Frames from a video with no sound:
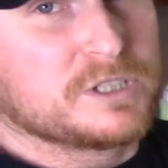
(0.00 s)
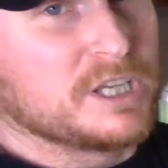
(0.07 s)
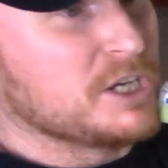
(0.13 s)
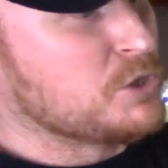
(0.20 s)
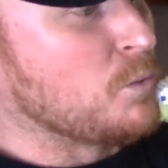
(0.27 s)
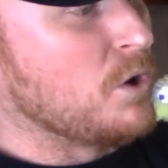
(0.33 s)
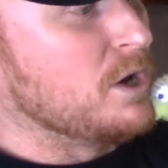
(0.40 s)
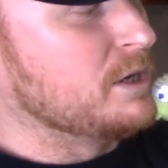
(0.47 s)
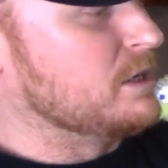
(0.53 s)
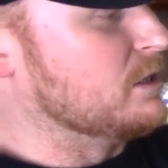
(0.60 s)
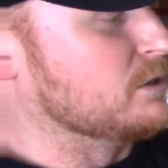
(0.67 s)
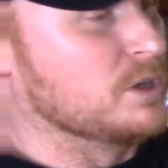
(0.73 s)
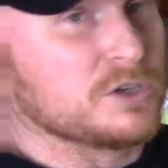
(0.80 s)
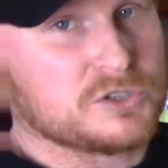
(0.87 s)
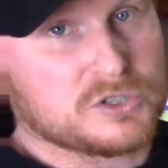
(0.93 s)
one
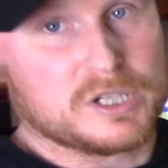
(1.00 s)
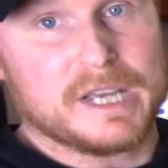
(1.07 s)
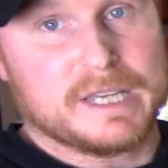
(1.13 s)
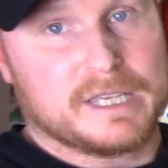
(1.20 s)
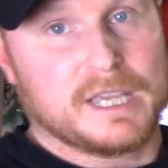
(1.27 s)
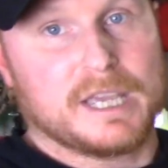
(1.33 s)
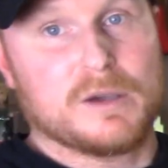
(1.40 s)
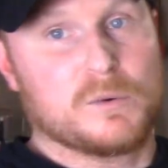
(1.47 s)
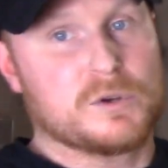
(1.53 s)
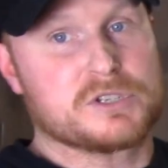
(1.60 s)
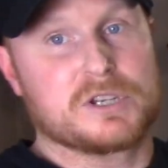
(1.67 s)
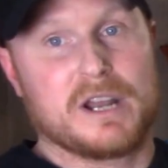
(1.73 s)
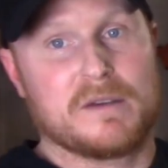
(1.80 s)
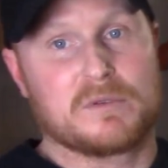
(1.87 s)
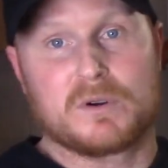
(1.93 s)
looks like it was
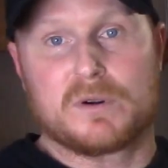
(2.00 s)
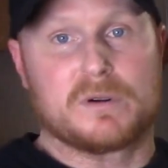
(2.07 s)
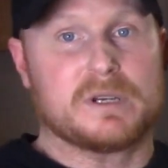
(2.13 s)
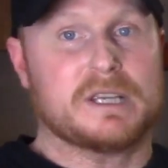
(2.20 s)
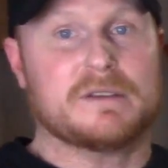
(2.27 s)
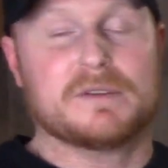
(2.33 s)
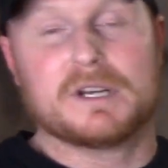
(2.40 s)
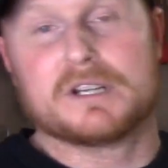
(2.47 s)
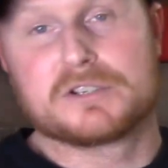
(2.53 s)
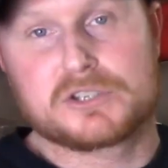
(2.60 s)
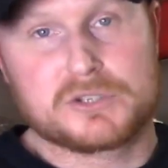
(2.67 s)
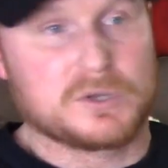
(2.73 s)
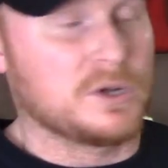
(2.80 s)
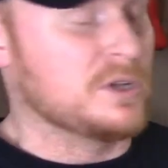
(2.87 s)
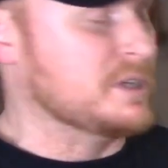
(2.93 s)
never even
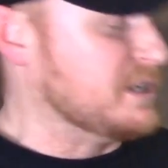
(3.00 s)
installed in